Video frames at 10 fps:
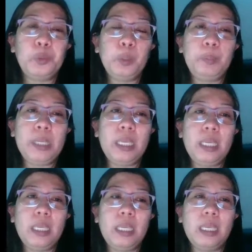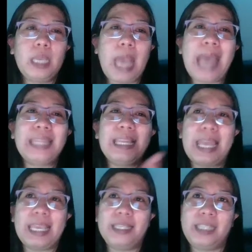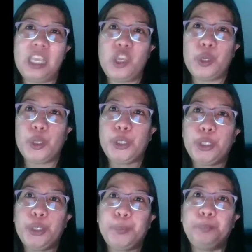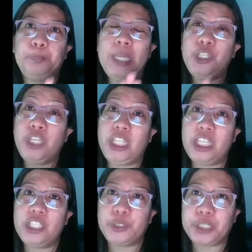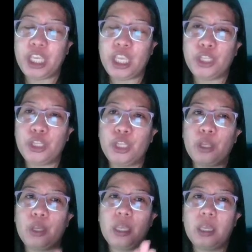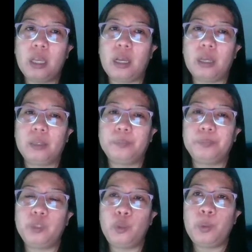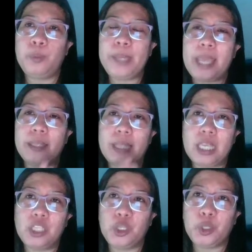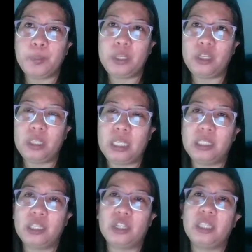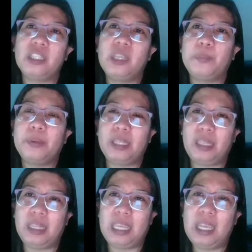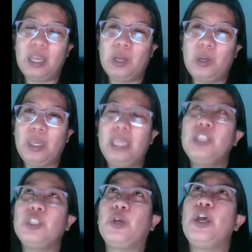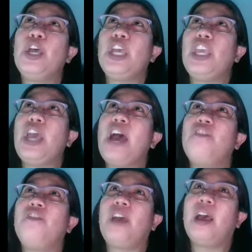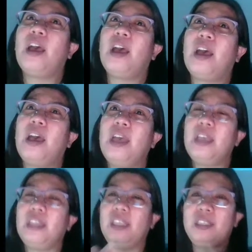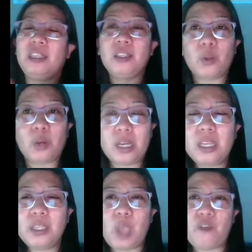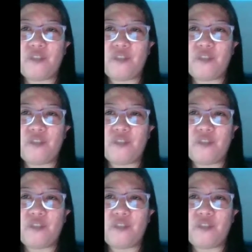be analyzing your BJT circuit. We will be analyzing your BJT circuit separately. Okay, so you have DC source, you have an